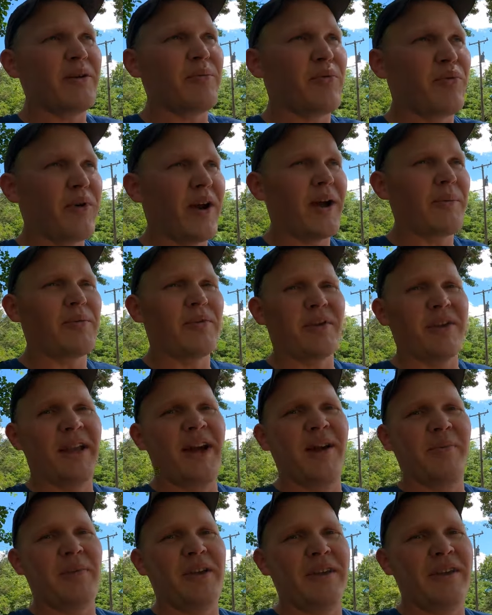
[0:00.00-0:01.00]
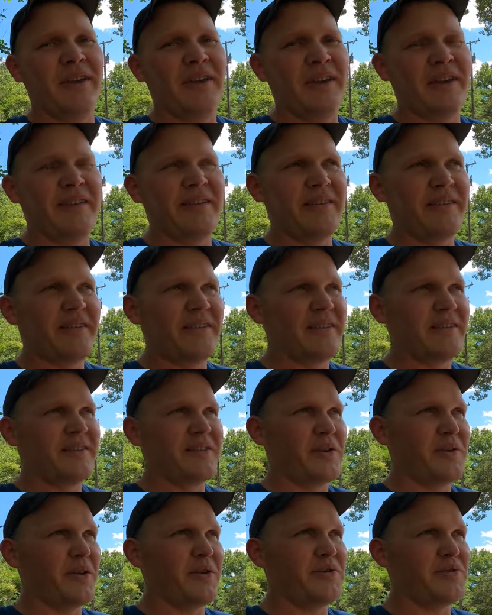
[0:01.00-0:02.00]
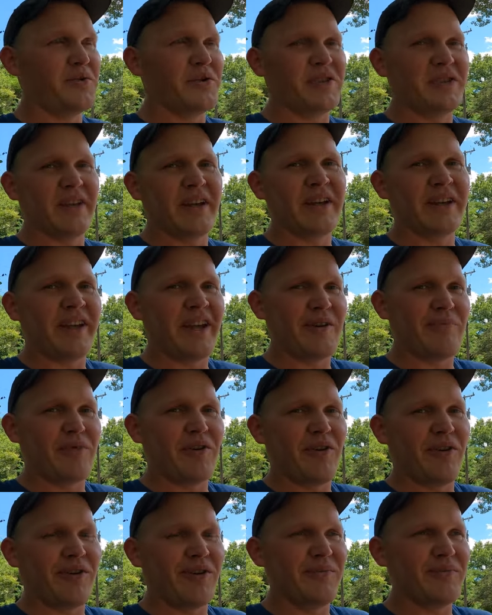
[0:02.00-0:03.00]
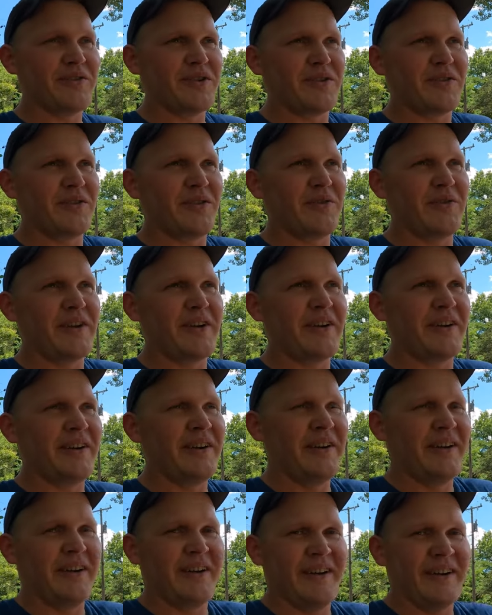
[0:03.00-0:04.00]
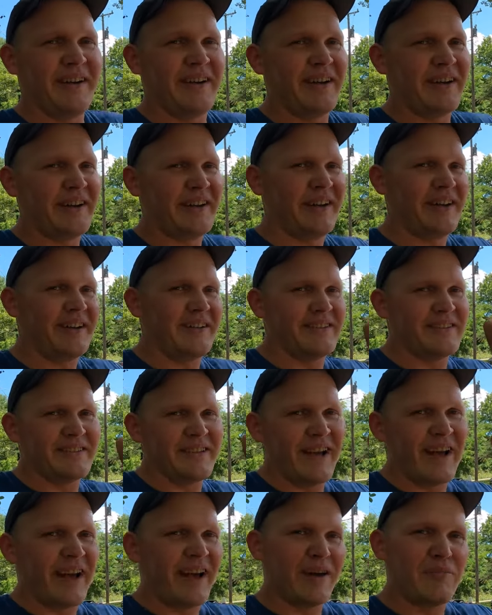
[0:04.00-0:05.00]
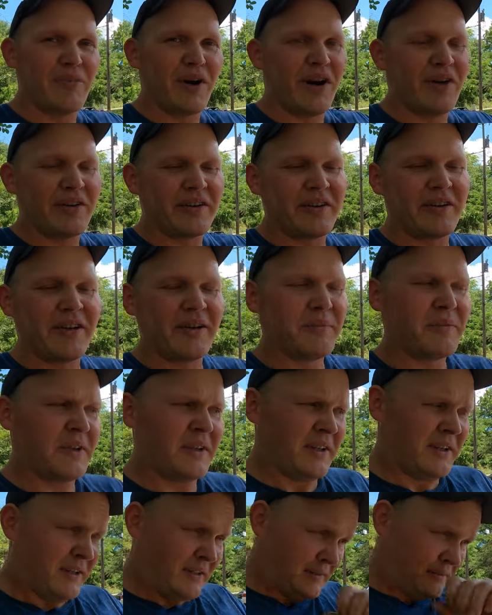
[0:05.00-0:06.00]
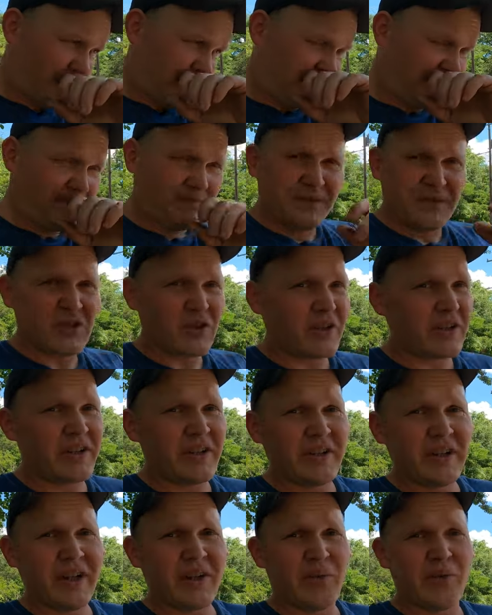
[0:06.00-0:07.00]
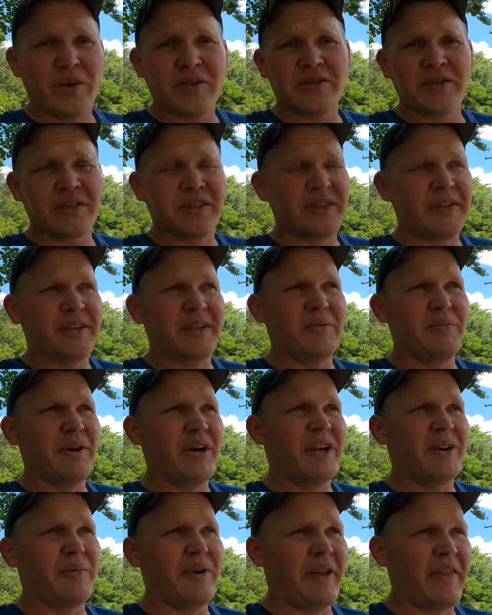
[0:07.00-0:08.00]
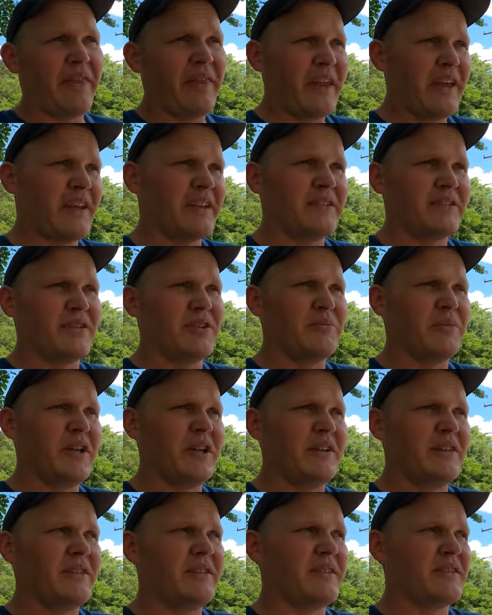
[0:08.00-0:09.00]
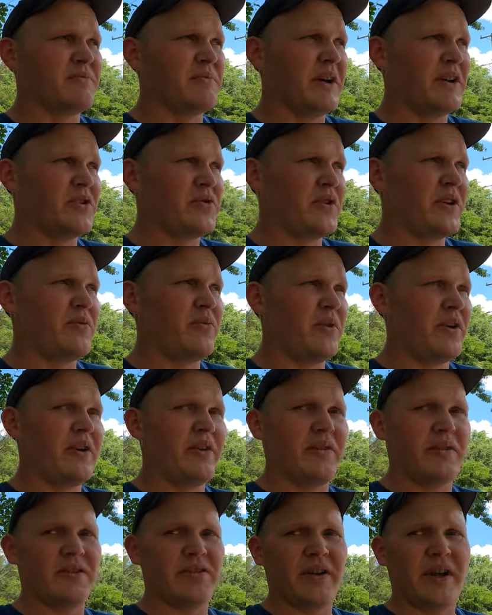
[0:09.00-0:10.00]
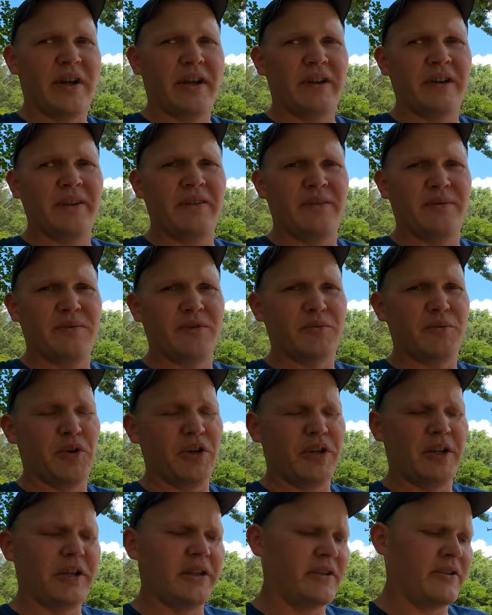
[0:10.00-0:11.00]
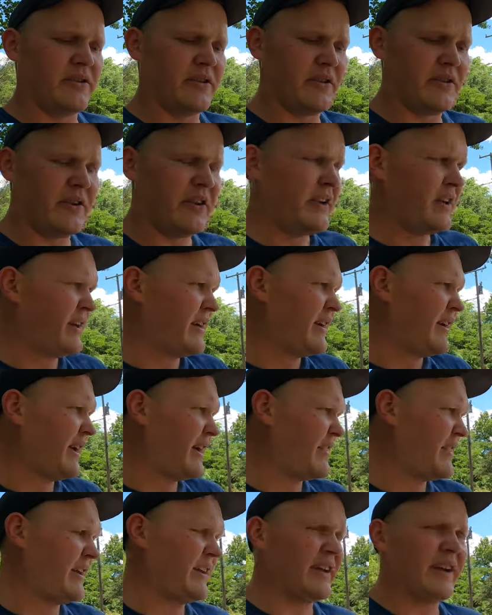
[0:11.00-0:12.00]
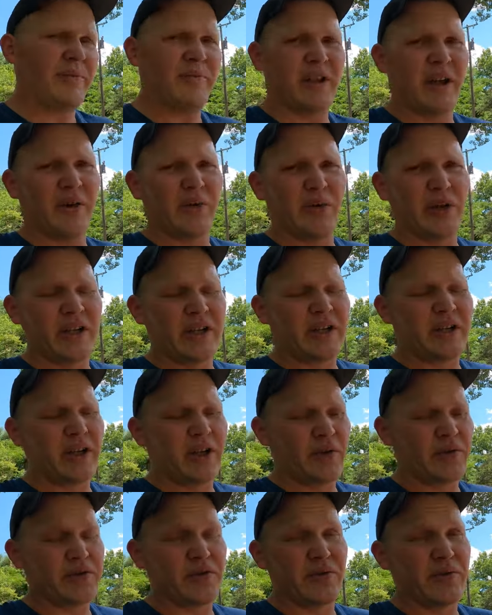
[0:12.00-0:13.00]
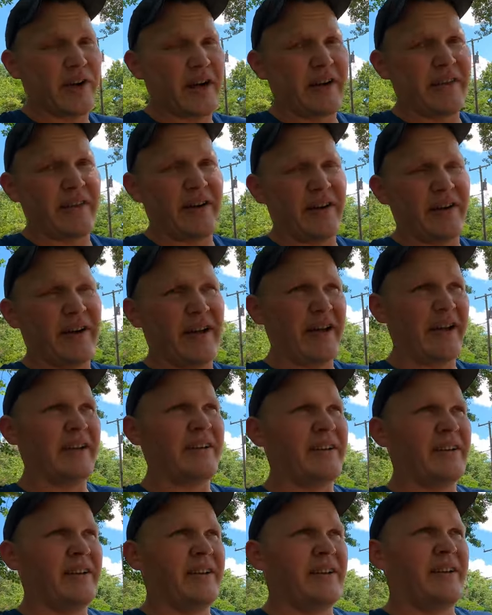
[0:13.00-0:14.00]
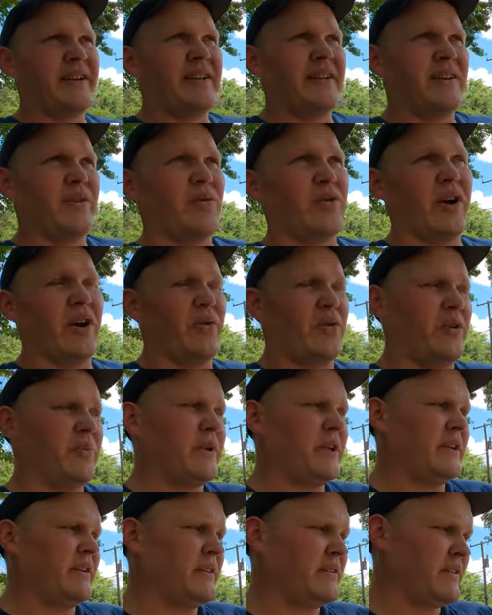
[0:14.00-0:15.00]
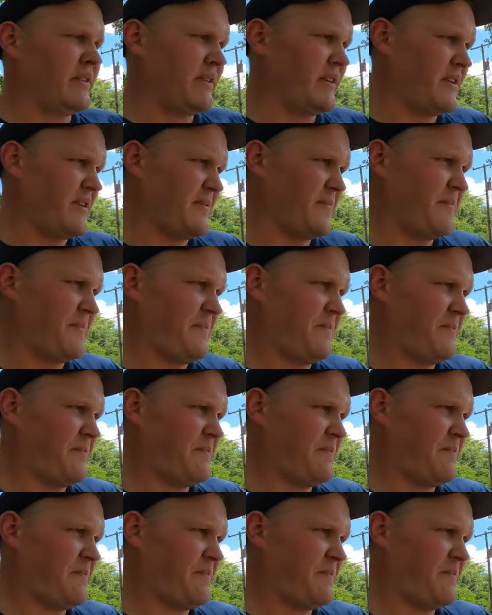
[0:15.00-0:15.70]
a proper alignment yet either. So those are just like camber arms that are on there, and I kind of just eyeballed it up. So it could get worse, it could get better, but I think it's gonna be, because my tread wear at the track was pretty good, so I think I'm like really close or right there at where I want to be.